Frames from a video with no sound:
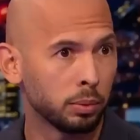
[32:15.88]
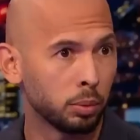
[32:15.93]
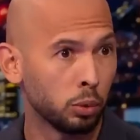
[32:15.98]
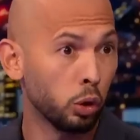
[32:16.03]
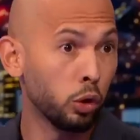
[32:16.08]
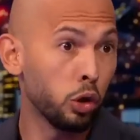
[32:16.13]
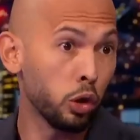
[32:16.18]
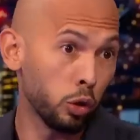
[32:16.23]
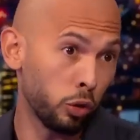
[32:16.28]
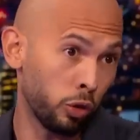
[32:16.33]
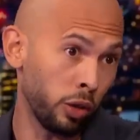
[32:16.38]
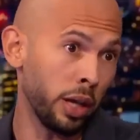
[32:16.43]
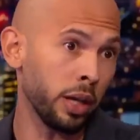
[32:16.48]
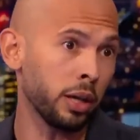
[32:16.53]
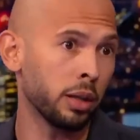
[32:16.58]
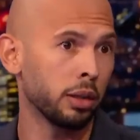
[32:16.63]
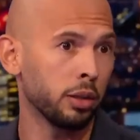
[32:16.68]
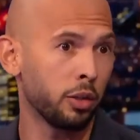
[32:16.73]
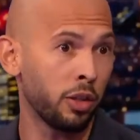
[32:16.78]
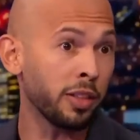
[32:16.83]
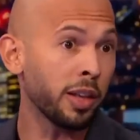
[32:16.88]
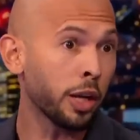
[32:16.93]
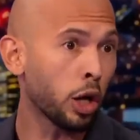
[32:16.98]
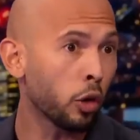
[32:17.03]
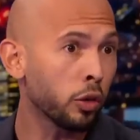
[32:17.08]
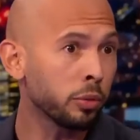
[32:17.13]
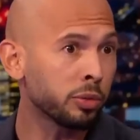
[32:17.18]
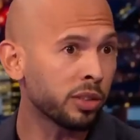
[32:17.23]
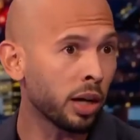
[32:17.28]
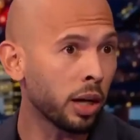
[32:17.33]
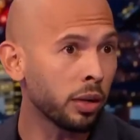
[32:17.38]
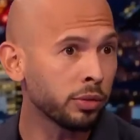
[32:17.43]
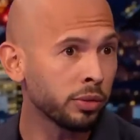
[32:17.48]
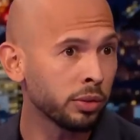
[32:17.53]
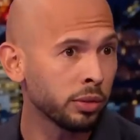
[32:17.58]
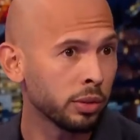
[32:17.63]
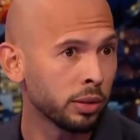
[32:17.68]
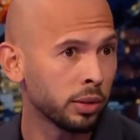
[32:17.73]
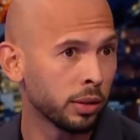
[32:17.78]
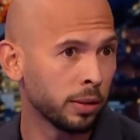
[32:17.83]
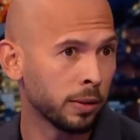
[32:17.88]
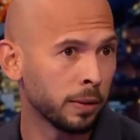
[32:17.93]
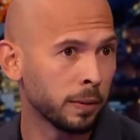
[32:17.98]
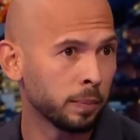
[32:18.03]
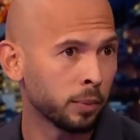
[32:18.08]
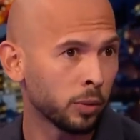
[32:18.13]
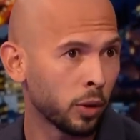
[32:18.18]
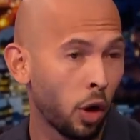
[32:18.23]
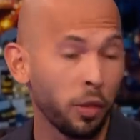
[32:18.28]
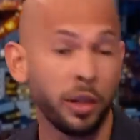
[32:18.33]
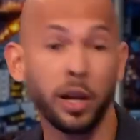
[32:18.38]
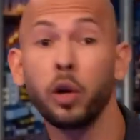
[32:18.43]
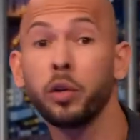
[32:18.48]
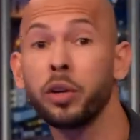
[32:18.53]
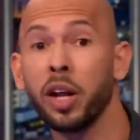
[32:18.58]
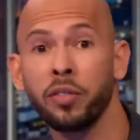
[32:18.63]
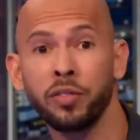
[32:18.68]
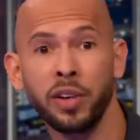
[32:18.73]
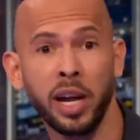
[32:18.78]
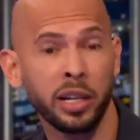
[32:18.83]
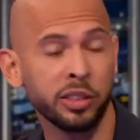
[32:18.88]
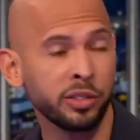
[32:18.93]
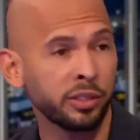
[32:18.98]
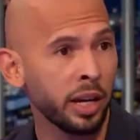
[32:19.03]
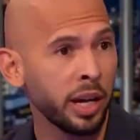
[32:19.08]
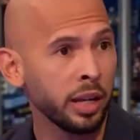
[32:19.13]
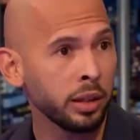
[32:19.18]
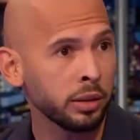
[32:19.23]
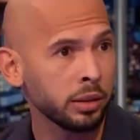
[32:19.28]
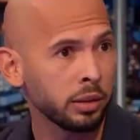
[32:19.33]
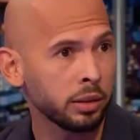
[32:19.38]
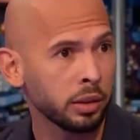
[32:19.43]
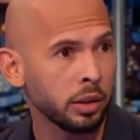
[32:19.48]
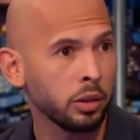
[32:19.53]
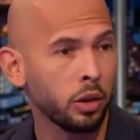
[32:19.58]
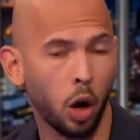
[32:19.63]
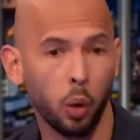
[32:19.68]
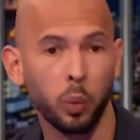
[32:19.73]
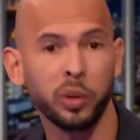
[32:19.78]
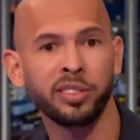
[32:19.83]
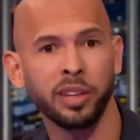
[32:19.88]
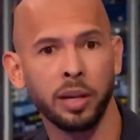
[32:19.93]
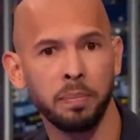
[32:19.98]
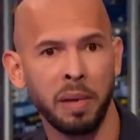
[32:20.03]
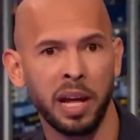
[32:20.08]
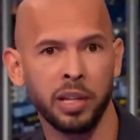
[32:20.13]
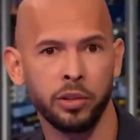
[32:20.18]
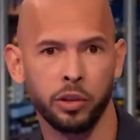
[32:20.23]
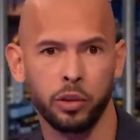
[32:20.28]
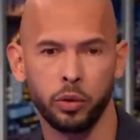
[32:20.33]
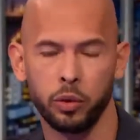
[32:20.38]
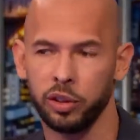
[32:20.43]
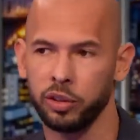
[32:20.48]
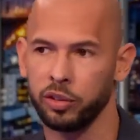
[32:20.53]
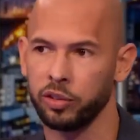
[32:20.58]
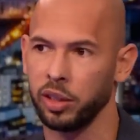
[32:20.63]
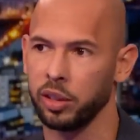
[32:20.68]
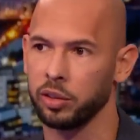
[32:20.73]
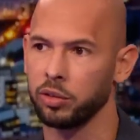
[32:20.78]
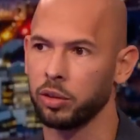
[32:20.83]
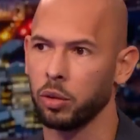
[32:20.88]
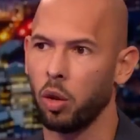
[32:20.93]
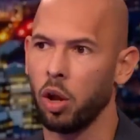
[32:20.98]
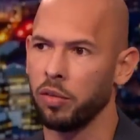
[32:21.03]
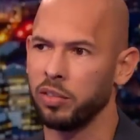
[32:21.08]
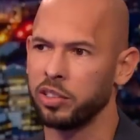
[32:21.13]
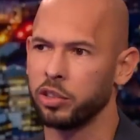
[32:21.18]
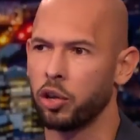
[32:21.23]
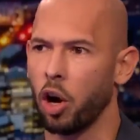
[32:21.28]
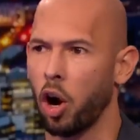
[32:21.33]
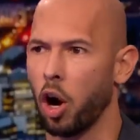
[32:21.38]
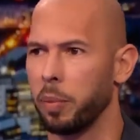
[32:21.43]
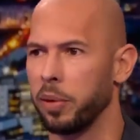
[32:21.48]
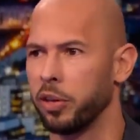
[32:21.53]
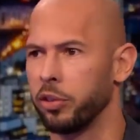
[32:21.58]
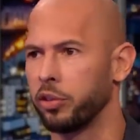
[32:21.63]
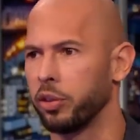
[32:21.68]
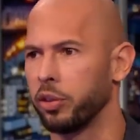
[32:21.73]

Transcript: Who do you think? Think they go themselves? Are they going to Afghanistan? No, we send men to do these things. So well, we send garbage. women.